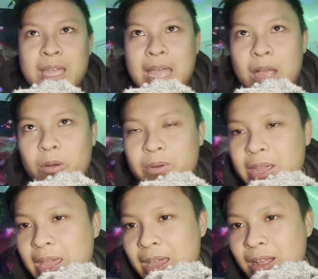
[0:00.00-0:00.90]
How the
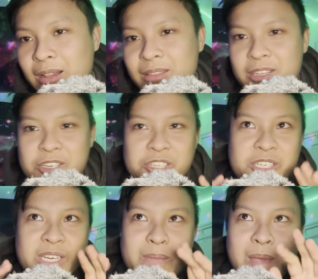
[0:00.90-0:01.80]
hell did
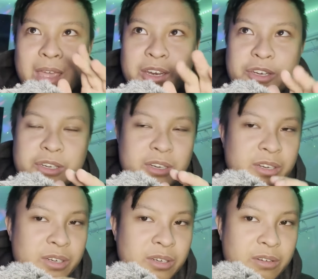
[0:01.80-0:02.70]
she manage
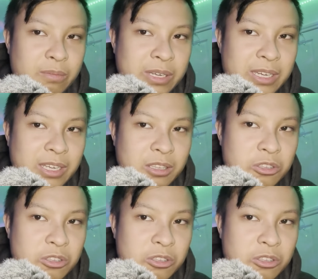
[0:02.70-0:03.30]
to be in